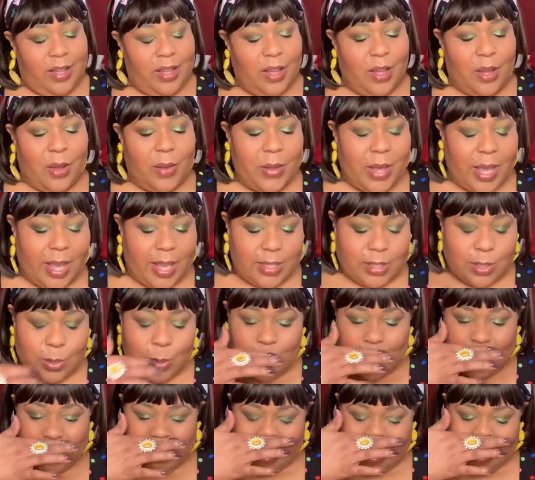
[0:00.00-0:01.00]
Okay, so
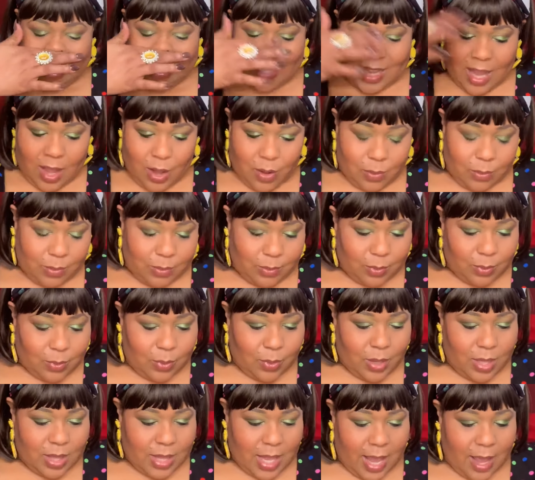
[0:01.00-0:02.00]
the tea is out
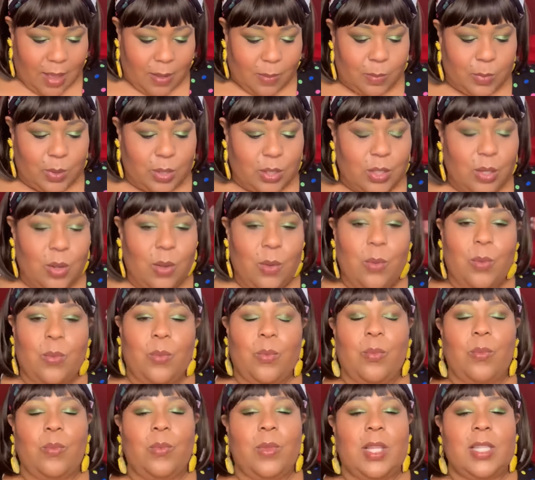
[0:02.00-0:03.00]
on that. So
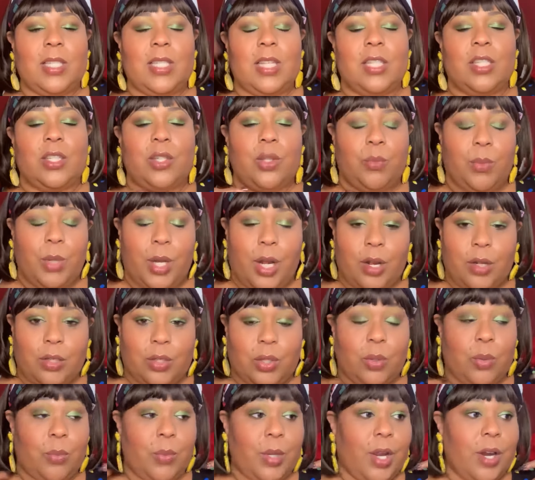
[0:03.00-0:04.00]
let's get to the
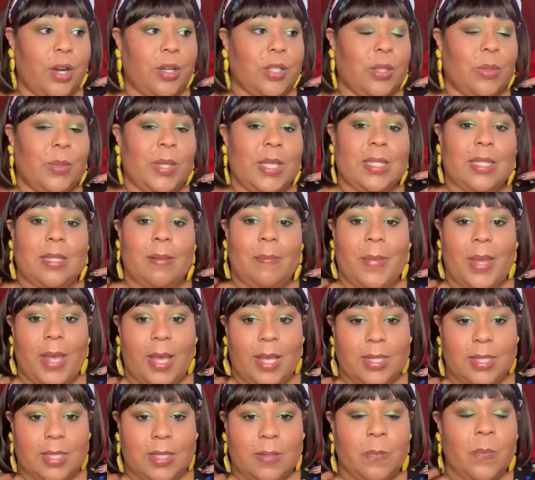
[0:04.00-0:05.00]
rehearsal. The rehearsal is a
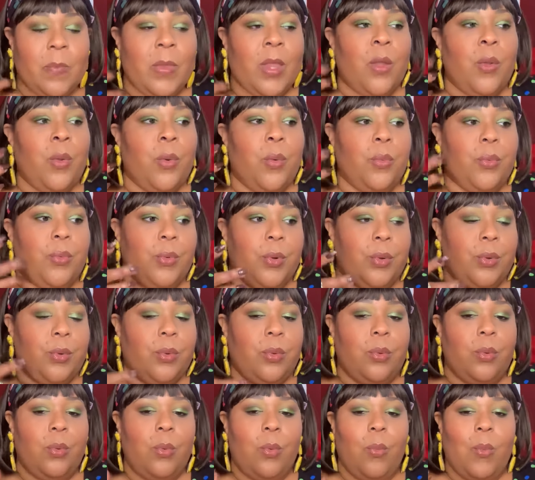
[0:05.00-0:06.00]
mess.
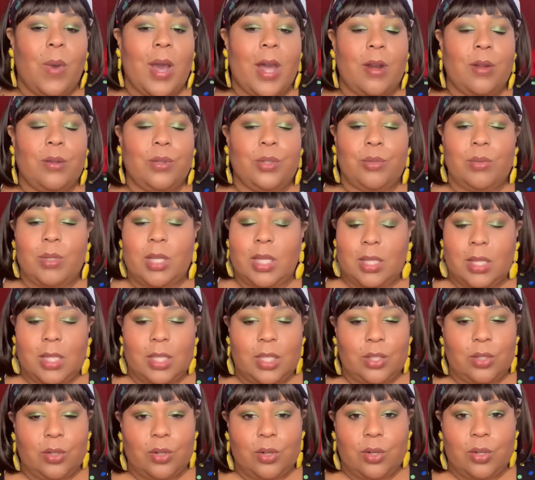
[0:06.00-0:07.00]
Ru, why don't you get
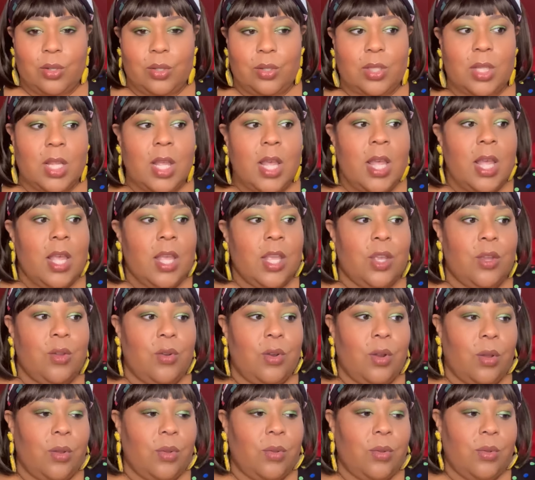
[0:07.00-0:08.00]
these girls? You
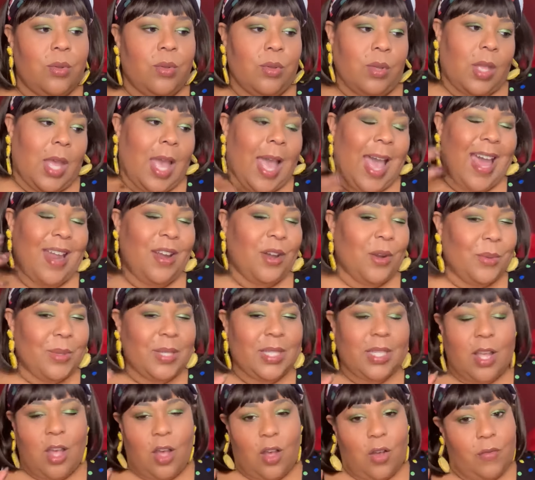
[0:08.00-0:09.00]
know, I know
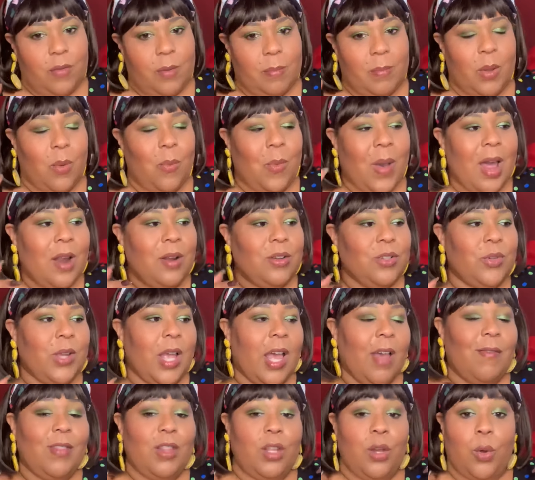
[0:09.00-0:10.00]
it's COVID, but why don't you
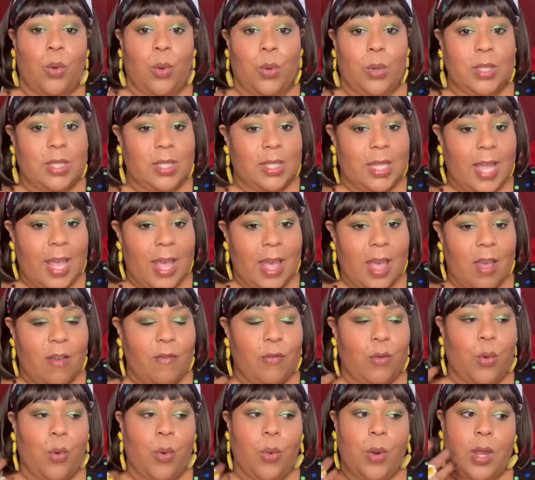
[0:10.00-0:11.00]
have a little
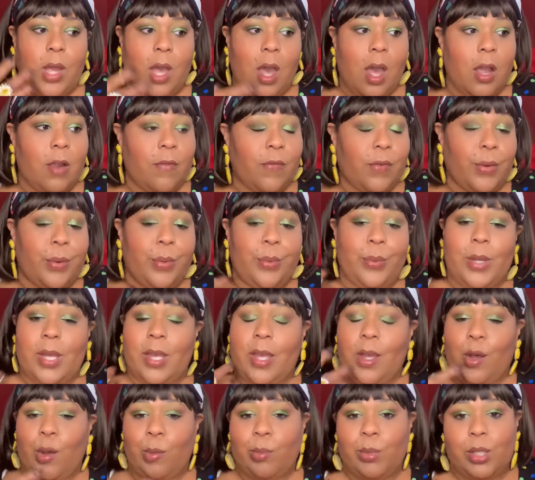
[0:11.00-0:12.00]
on-staff choreographer who
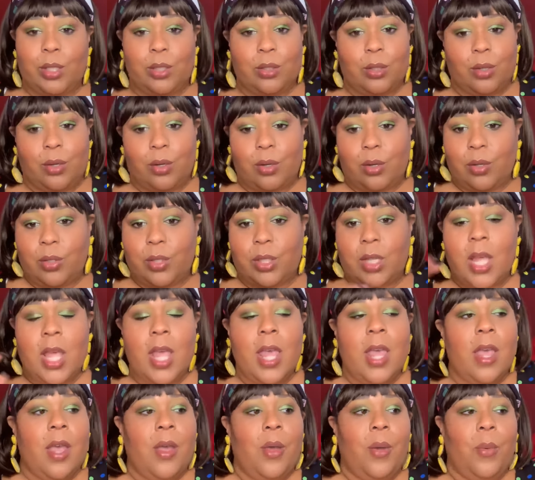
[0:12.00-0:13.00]
can help these girls
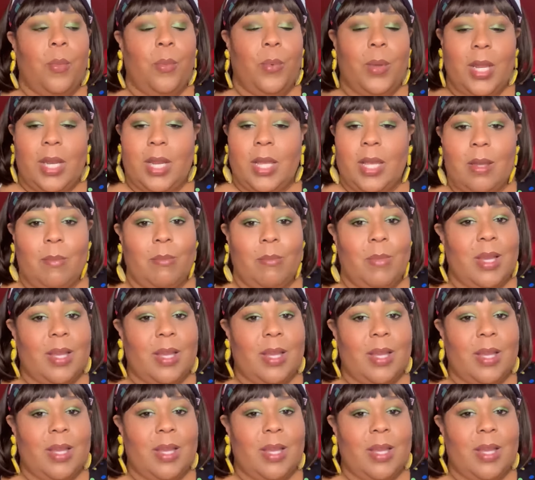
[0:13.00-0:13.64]
with it?